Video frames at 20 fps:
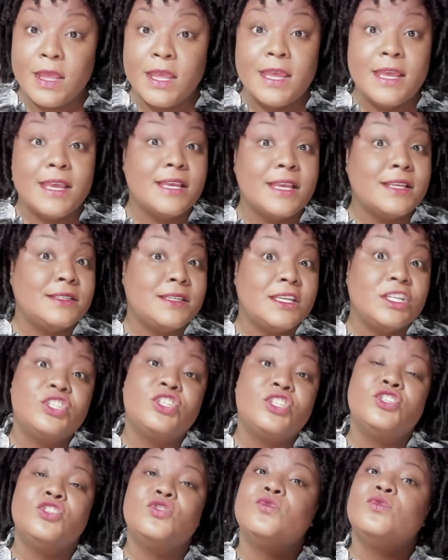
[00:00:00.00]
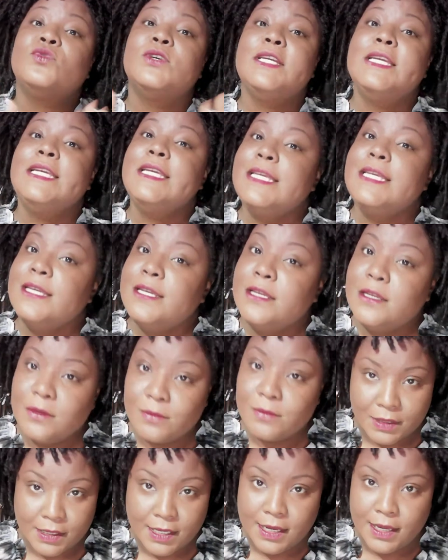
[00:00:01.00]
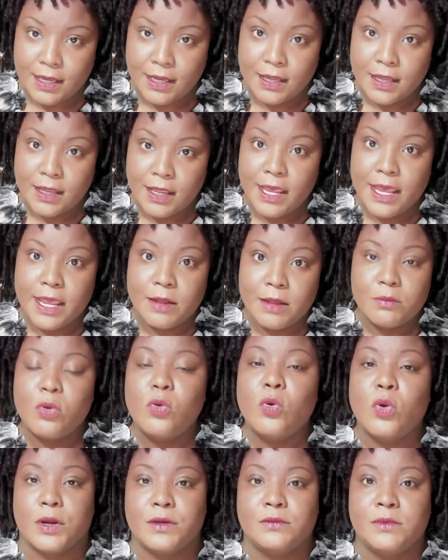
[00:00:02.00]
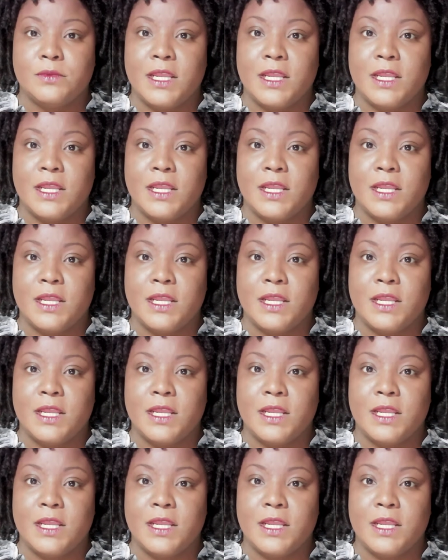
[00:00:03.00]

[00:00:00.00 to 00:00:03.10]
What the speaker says: is extremely important.